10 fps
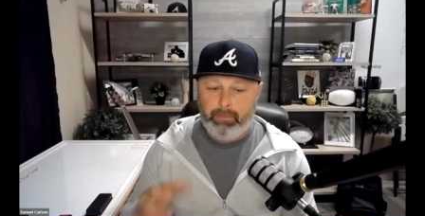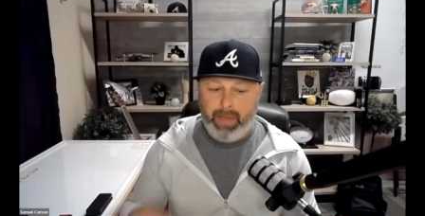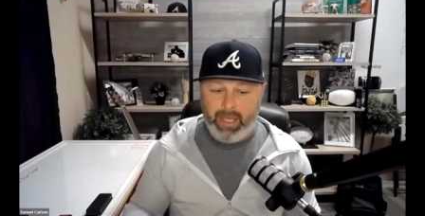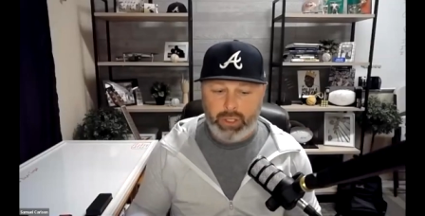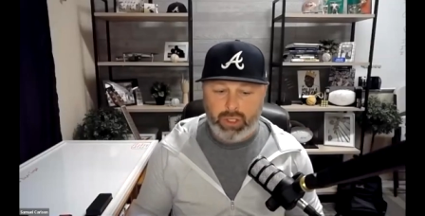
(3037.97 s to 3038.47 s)

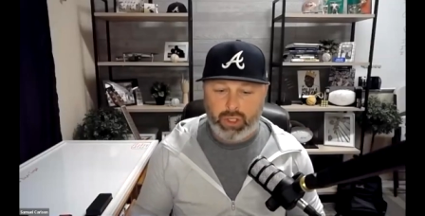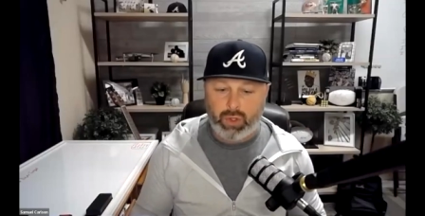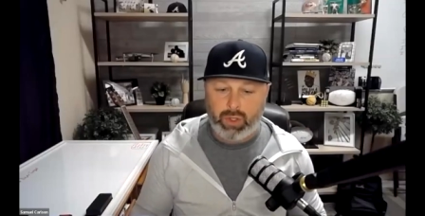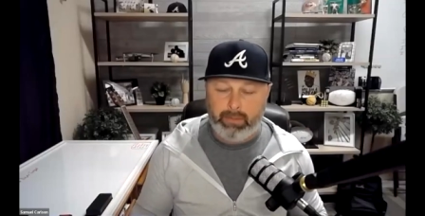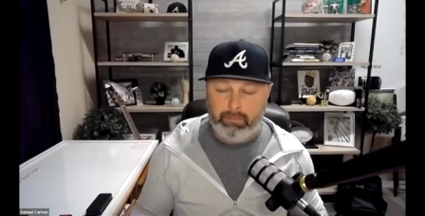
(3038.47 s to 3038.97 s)
Patient
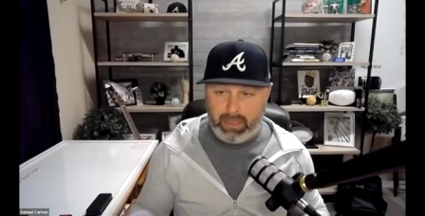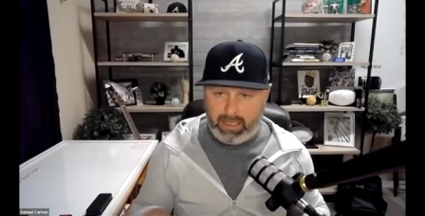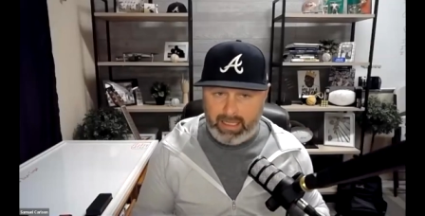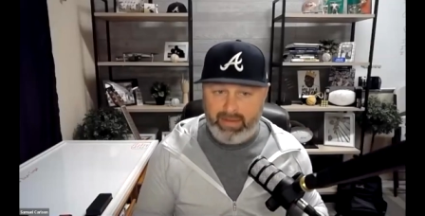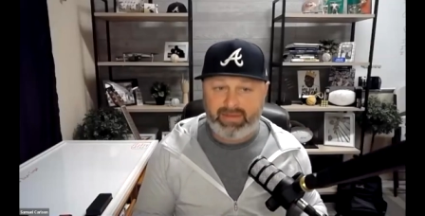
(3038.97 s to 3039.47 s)
Stream
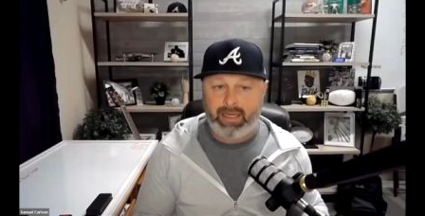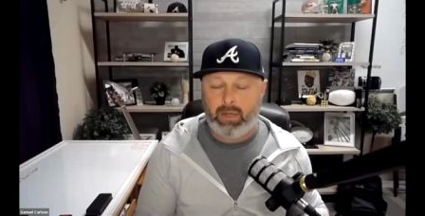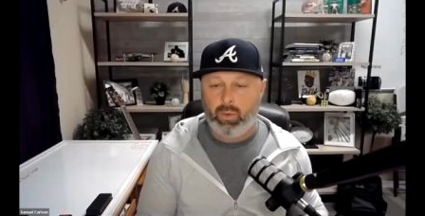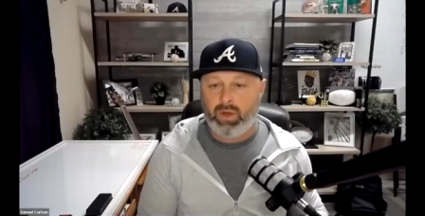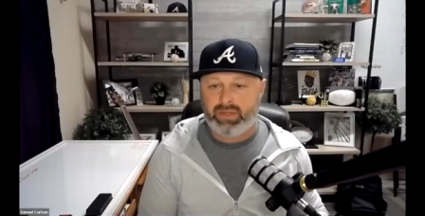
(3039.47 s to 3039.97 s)
believes
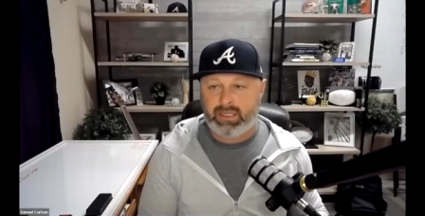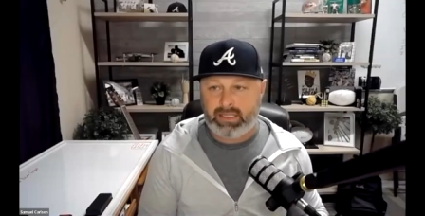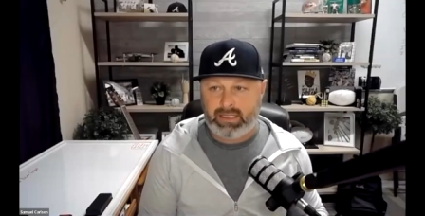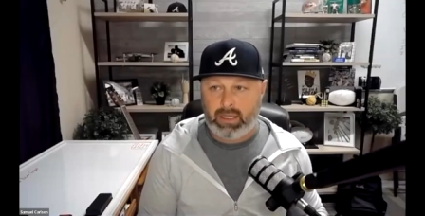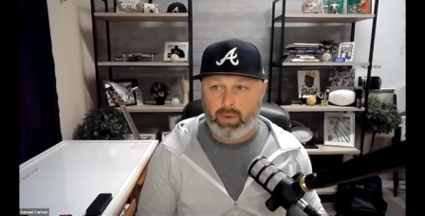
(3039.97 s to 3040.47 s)
in what this
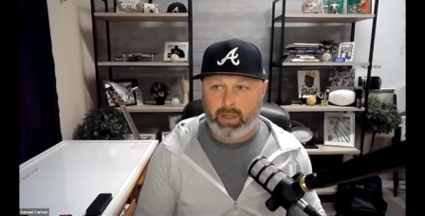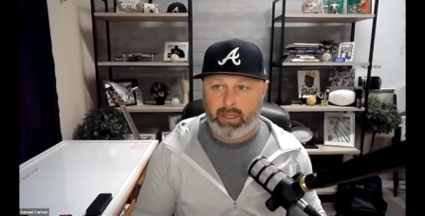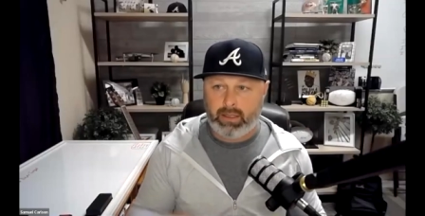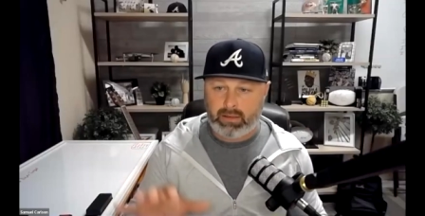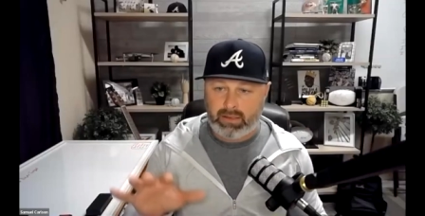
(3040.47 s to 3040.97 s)
is
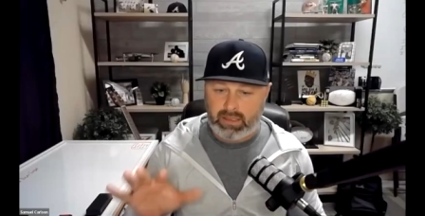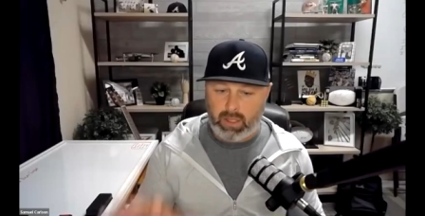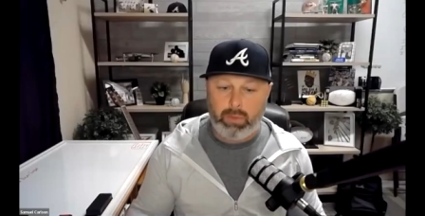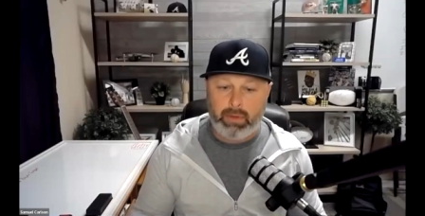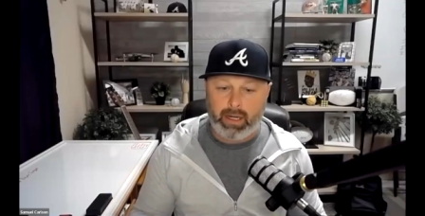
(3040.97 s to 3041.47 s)
doing
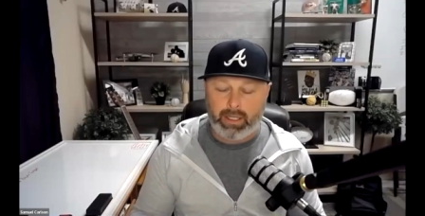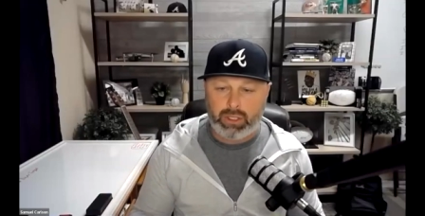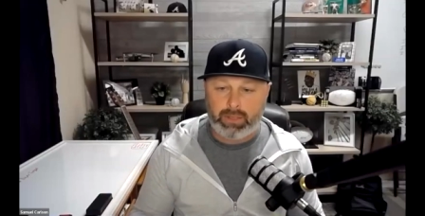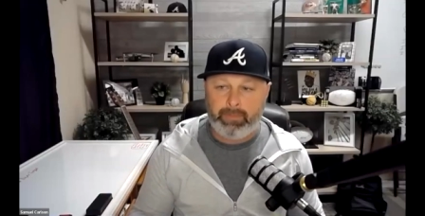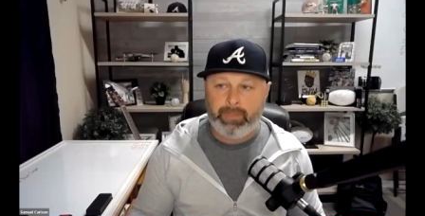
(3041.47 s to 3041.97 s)
so
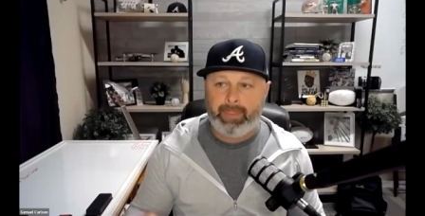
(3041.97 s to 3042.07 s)
much